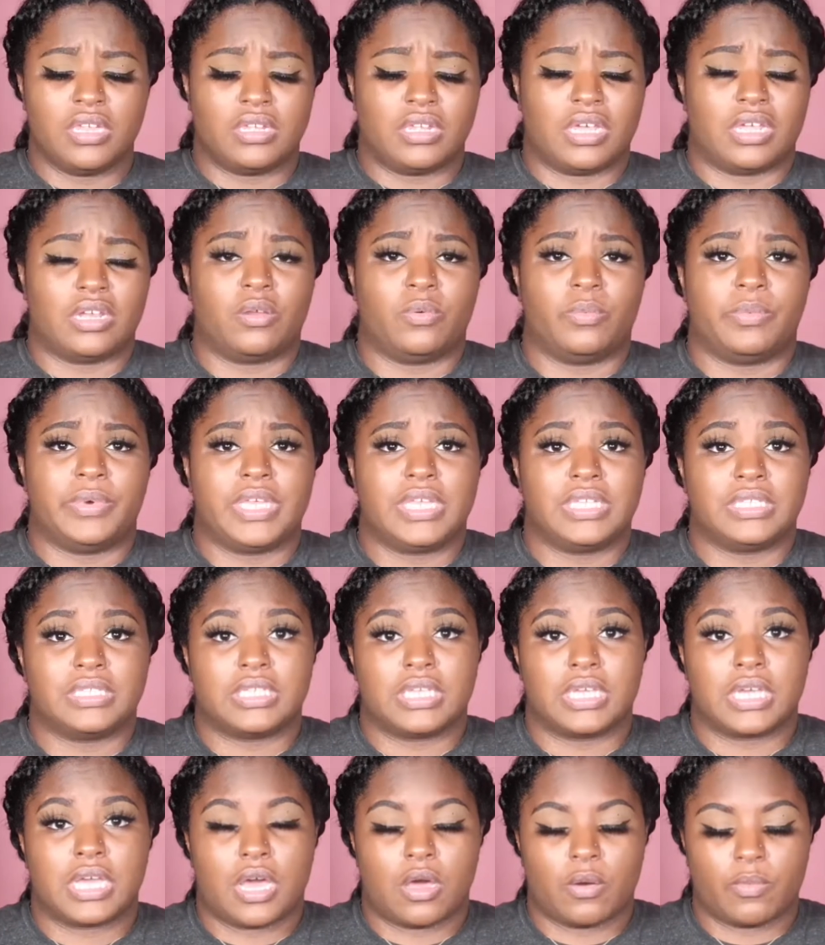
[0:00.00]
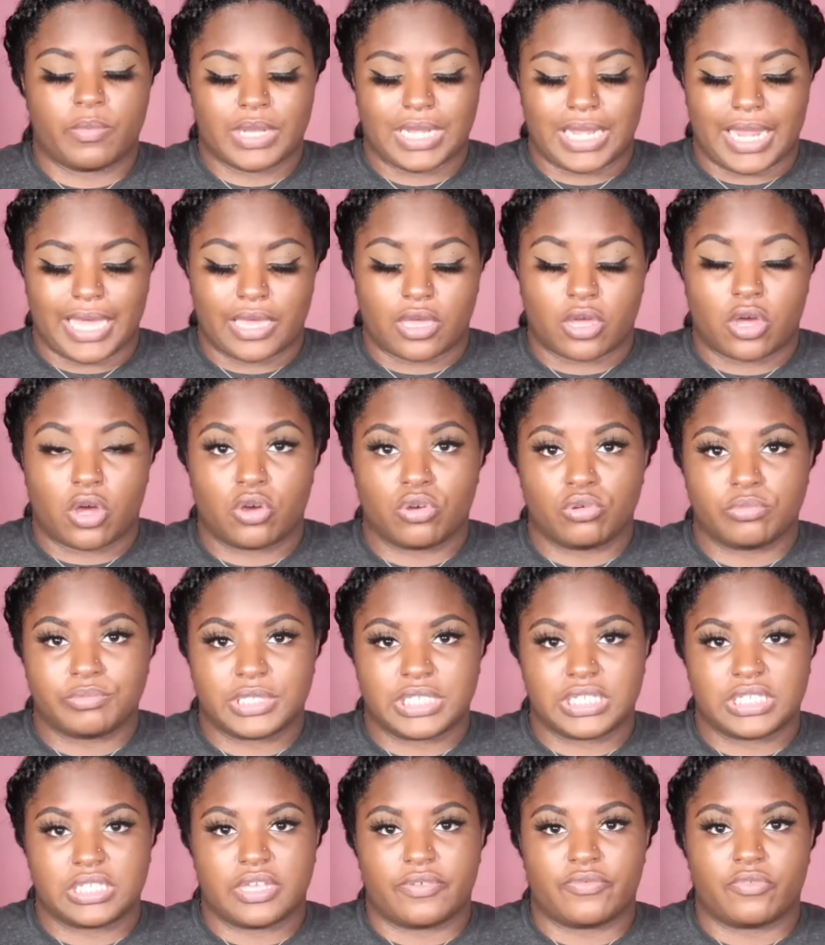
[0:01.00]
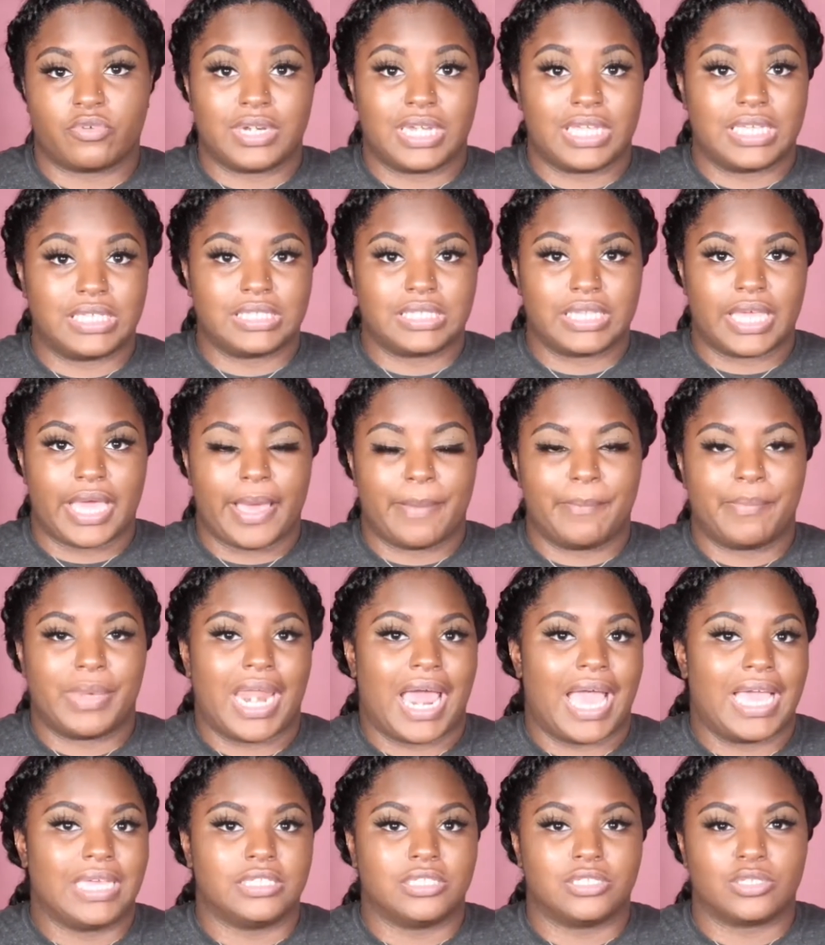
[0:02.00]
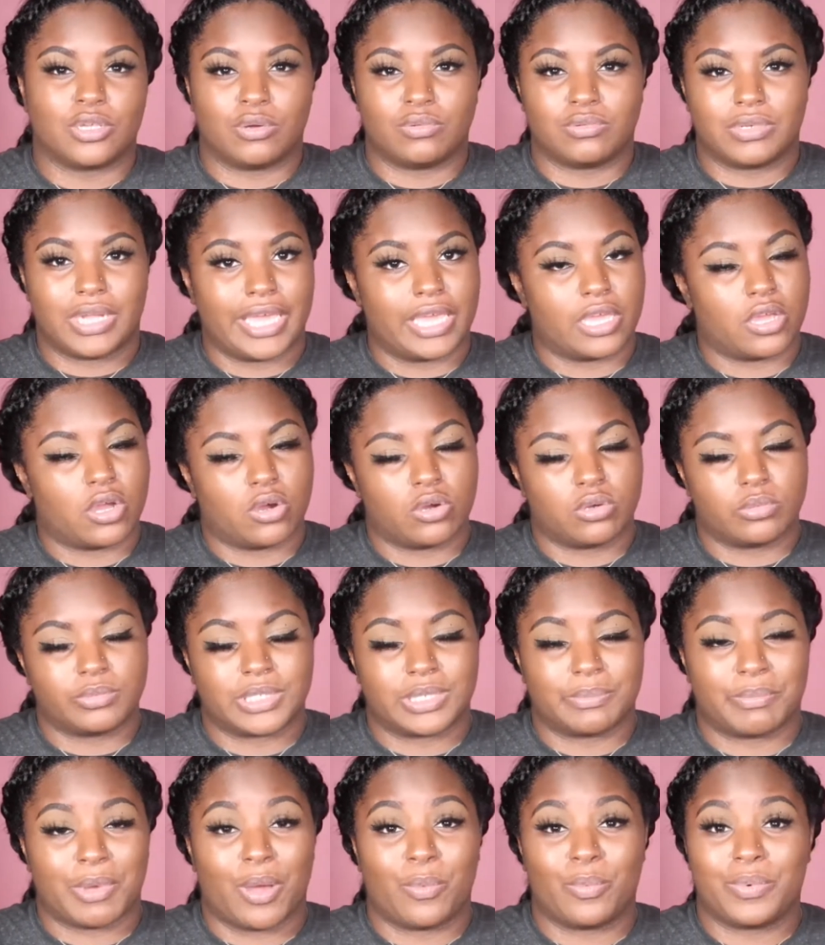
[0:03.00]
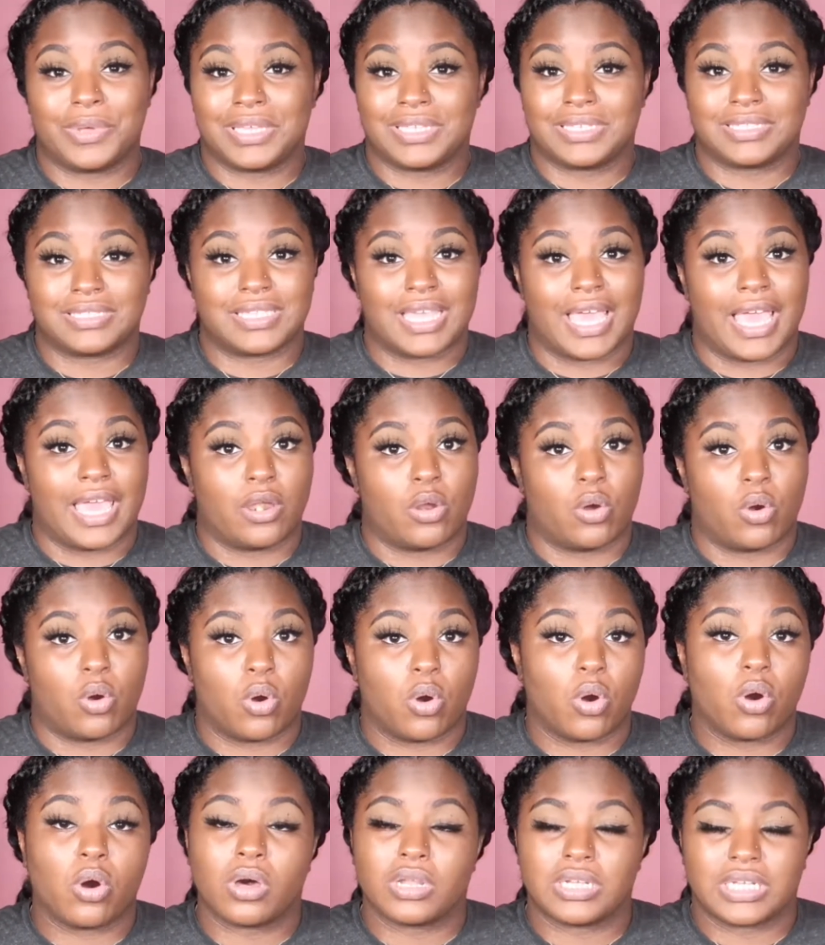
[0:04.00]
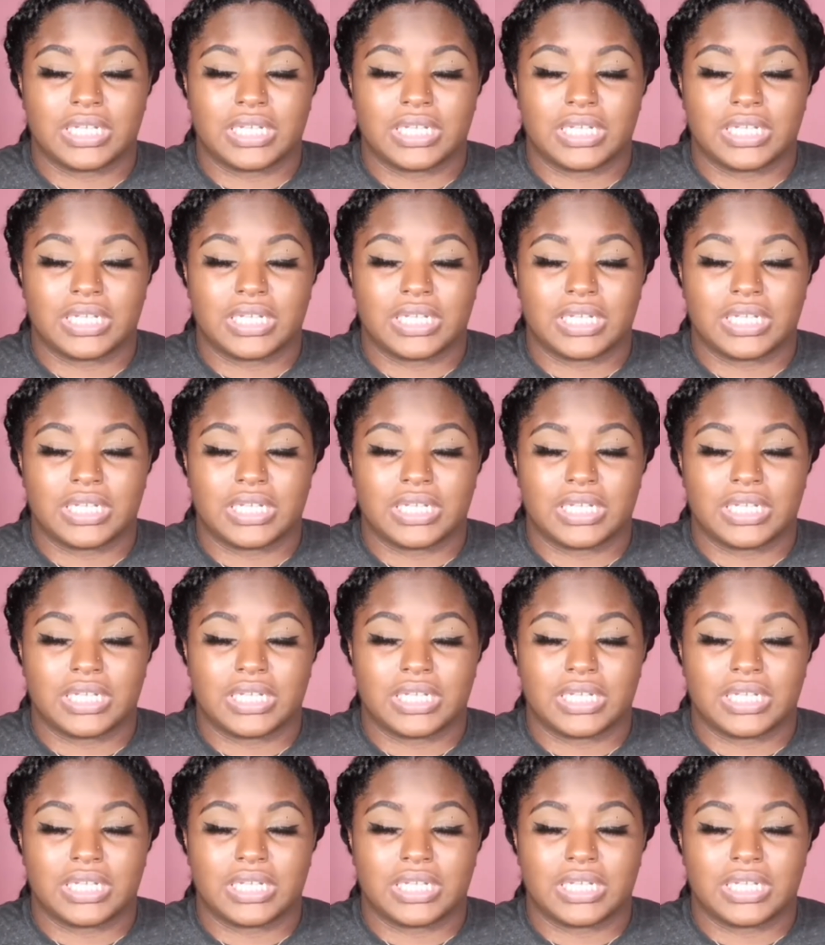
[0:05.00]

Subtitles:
Now the wig did come with like combs and stuff on the inside, but I don't like combs in my wigs at all.